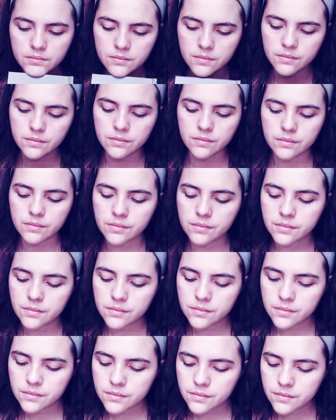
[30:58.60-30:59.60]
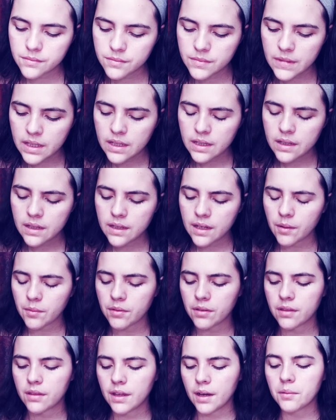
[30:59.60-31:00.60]
And
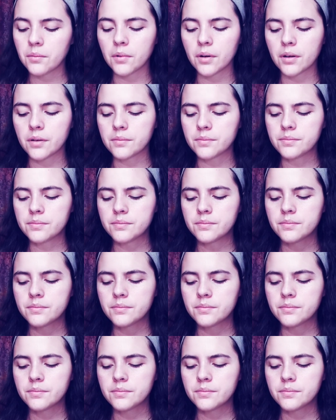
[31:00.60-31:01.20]
with that one,